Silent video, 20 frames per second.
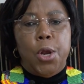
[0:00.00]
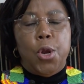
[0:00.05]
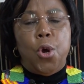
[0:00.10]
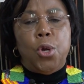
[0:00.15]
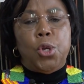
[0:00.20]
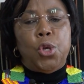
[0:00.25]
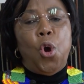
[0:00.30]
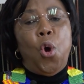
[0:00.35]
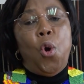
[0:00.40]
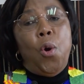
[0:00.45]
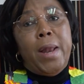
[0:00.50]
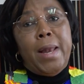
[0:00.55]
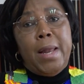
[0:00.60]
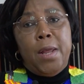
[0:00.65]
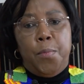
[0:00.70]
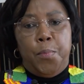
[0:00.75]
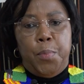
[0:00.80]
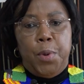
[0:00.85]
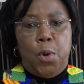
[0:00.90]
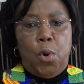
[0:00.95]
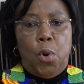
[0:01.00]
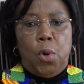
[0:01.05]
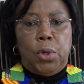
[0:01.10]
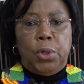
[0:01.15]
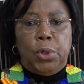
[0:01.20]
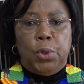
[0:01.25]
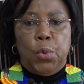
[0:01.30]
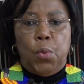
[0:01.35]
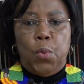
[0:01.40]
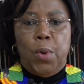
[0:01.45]
not only
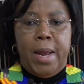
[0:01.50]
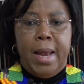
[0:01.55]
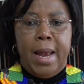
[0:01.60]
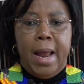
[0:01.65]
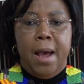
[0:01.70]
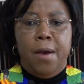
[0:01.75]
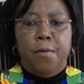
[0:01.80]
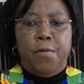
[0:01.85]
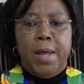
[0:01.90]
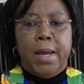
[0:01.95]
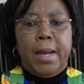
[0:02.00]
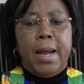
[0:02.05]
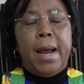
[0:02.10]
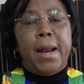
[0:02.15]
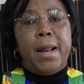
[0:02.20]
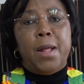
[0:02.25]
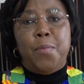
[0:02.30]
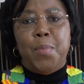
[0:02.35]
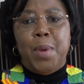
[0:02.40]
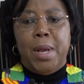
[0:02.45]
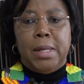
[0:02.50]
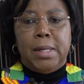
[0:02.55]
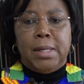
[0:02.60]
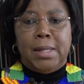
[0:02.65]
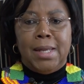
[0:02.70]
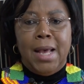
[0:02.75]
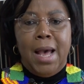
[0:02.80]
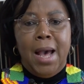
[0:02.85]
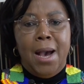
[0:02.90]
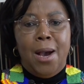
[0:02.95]
because we love the Caribbean
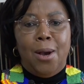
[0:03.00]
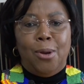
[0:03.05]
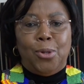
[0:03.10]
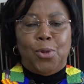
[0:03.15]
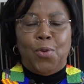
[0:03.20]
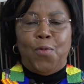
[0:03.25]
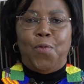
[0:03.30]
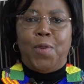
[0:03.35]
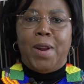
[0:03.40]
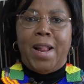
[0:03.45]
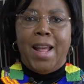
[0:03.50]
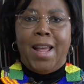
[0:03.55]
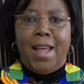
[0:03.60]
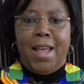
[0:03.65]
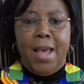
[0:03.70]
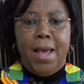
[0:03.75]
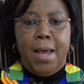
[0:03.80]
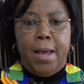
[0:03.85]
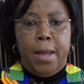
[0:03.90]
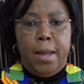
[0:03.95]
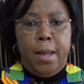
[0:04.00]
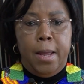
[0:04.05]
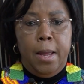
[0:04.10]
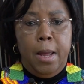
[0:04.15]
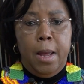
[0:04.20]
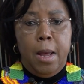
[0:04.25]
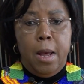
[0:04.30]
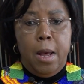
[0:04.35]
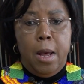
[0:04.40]
sounds of reggae,